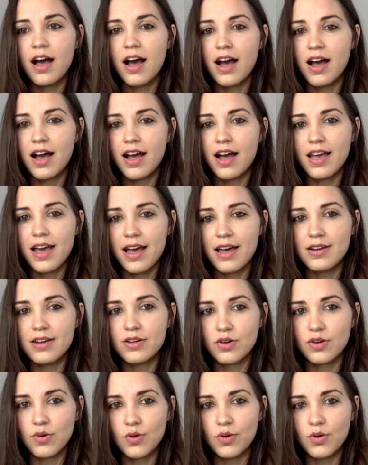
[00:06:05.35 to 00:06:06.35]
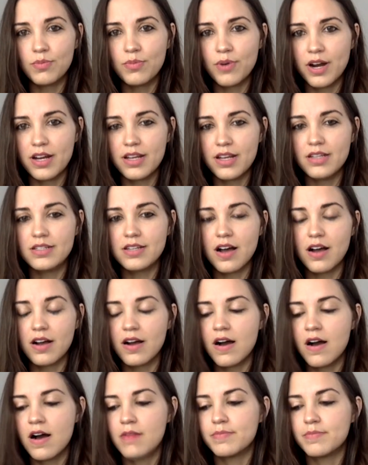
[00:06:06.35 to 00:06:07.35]

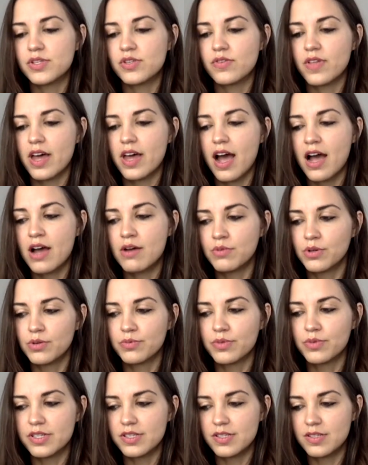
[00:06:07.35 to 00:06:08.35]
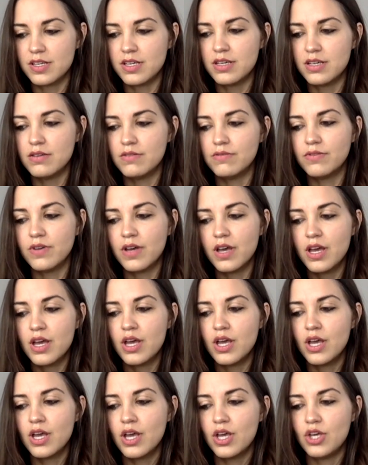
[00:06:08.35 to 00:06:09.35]
hi@nicolebrenny.com, so that I will receive
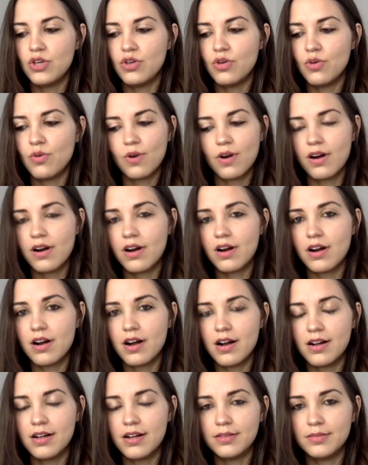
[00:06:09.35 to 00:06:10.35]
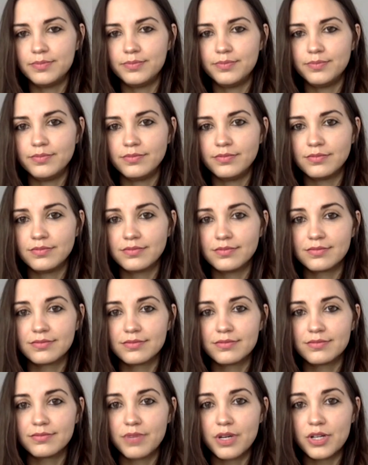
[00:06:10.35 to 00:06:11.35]
your
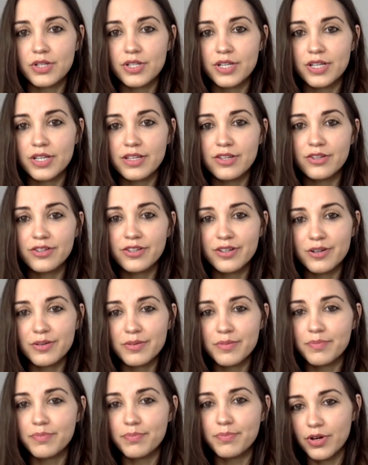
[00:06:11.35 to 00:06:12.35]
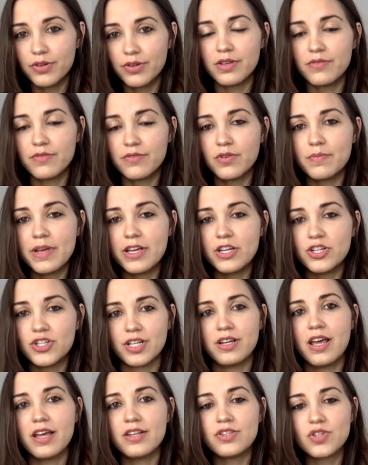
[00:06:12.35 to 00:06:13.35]
particular birth
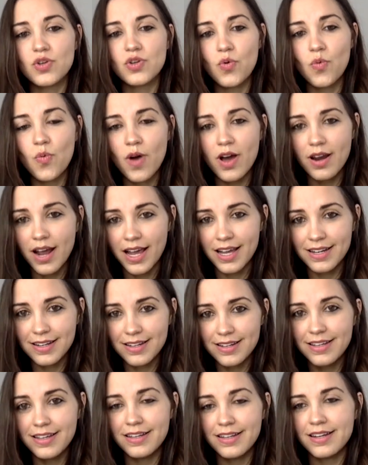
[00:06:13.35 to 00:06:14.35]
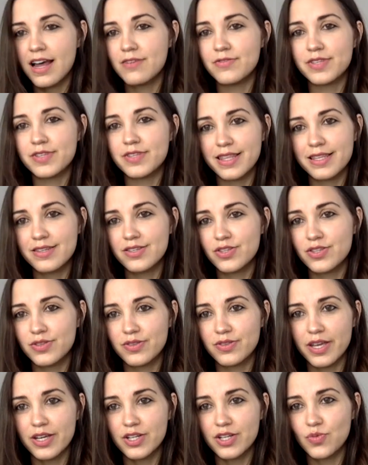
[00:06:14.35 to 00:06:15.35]
information. And so what I need, and I've said this
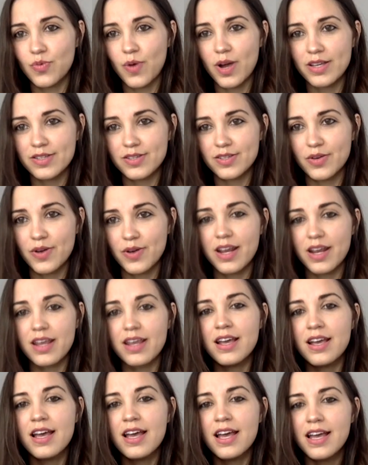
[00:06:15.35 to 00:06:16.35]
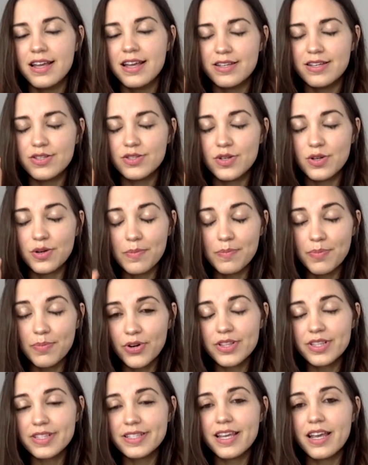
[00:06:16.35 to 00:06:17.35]
like twice already, is your
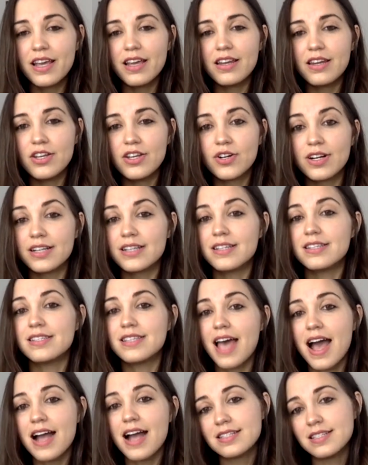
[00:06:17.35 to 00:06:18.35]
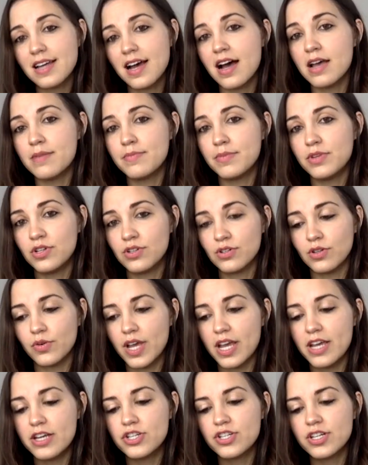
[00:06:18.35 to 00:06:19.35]
birth date, your exact time, and your
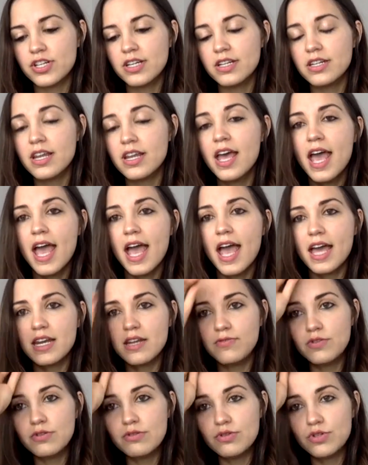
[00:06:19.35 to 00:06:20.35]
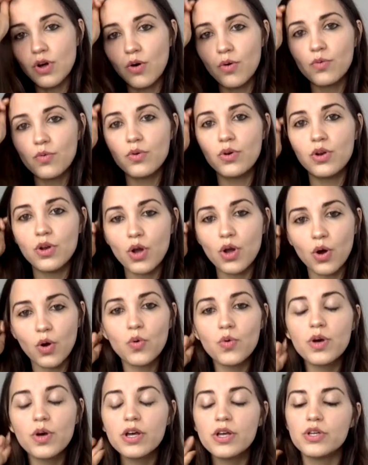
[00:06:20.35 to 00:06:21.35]
location. And if you don't
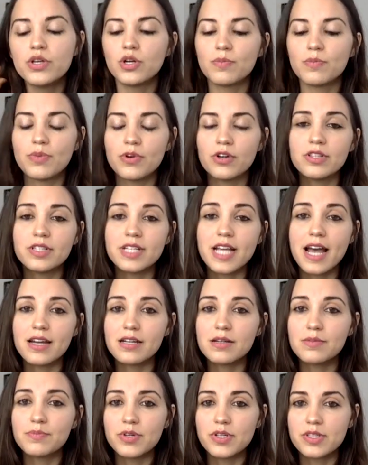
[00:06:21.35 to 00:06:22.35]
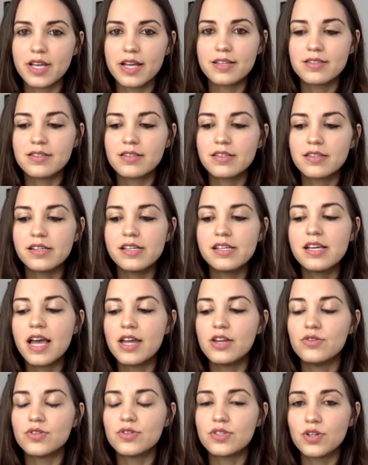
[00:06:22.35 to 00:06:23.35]
know your birth data precisely
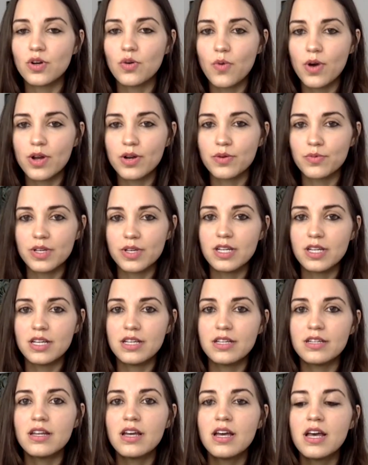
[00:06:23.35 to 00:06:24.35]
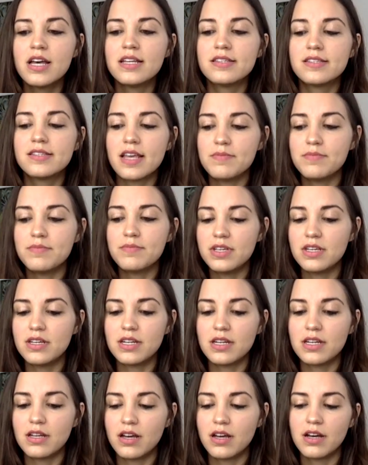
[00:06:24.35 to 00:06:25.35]
and you still want a reading, send me
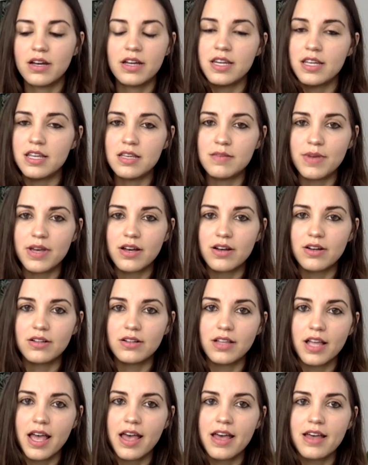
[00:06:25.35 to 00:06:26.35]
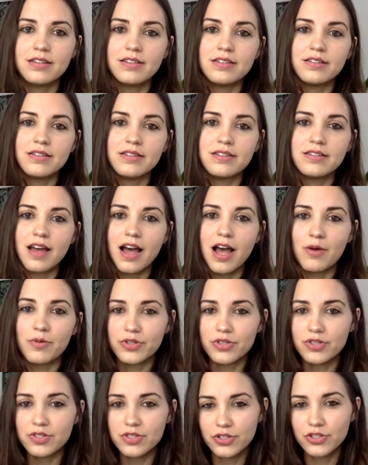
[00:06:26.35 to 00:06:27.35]
an email and I
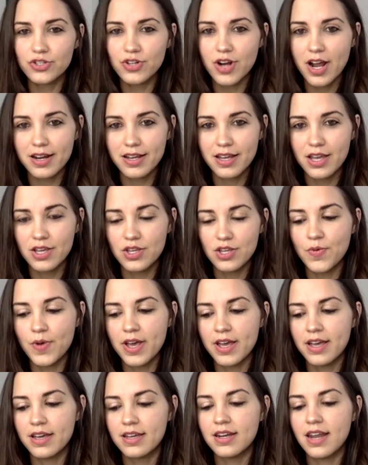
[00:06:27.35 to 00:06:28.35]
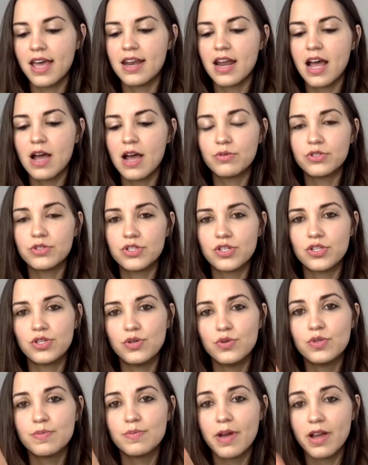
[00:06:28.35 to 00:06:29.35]
will still try to get you in, and I will just
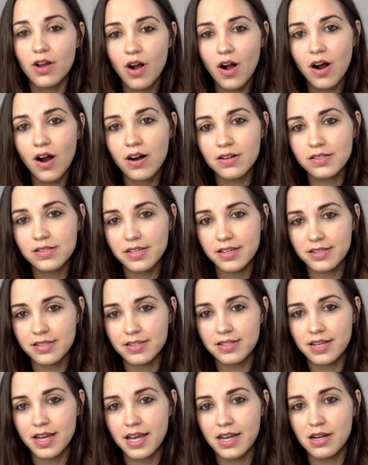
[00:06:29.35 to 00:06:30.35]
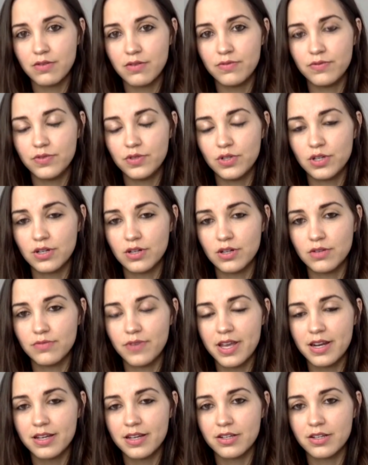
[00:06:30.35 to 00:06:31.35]
use my cards instead of your
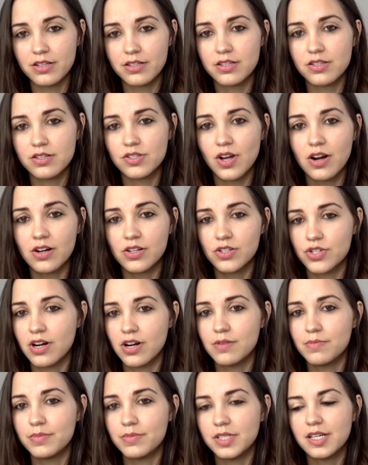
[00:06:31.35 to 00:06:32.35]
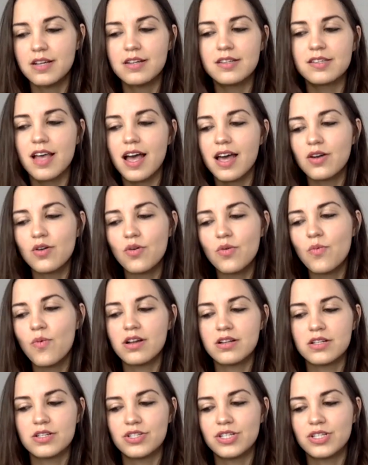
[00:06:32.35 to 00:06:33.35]
Vedic star chart, because I don't
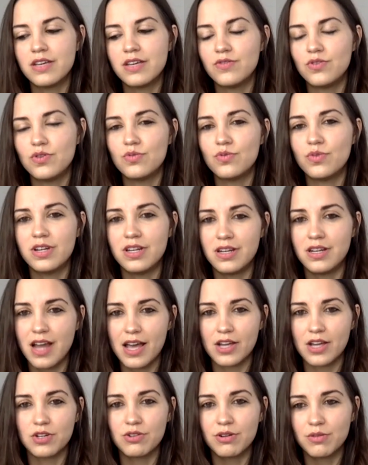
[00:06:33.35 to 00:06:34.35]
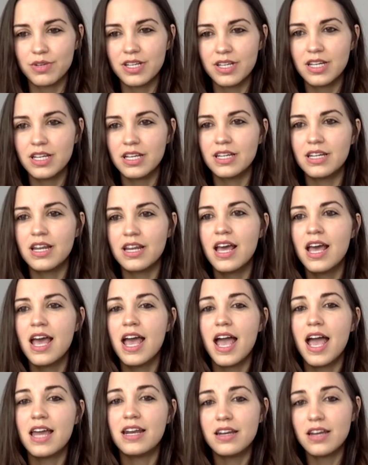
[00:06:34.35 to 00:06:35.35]
want to give you an inaccurate reading,
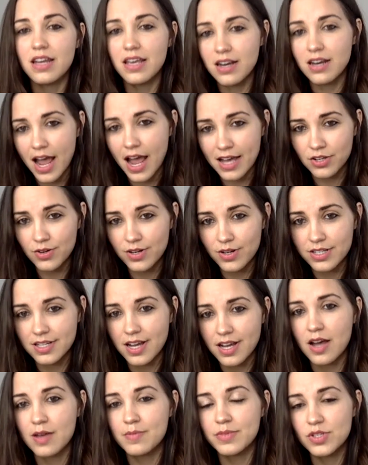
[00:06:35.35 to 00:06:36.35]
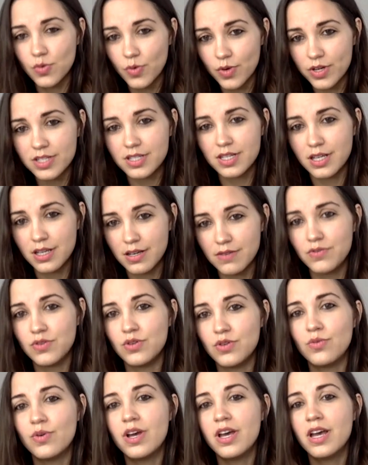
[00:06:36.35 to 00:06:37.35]
and an inaccurate time is going to give
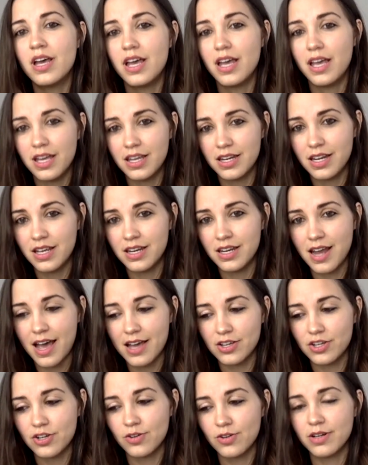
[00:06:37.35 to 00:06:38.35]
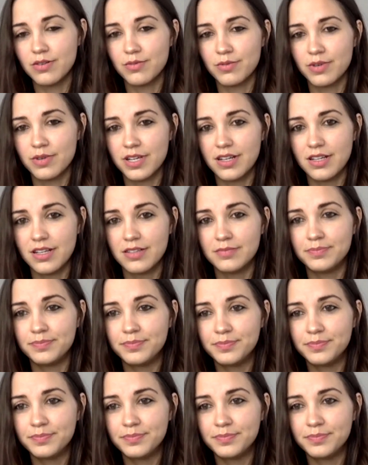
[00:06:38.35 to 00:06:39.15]
you an inaccurate reading.